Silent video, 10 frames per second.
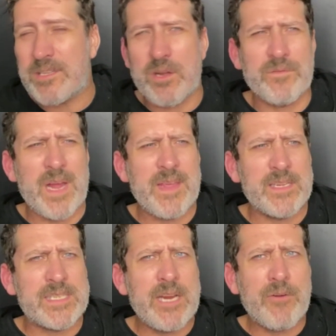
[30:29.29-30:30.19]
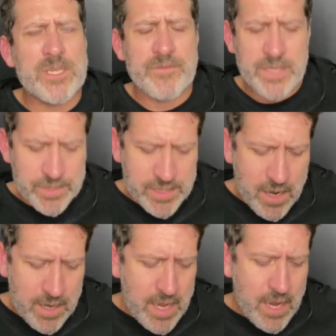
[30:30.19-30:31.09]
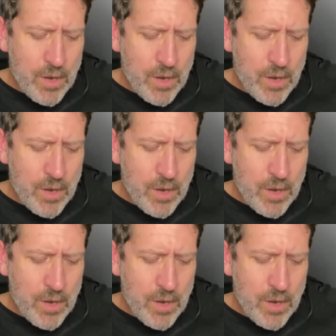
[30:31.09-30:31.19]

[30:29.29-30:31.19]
It's called, I think, Secrets of Hillsong.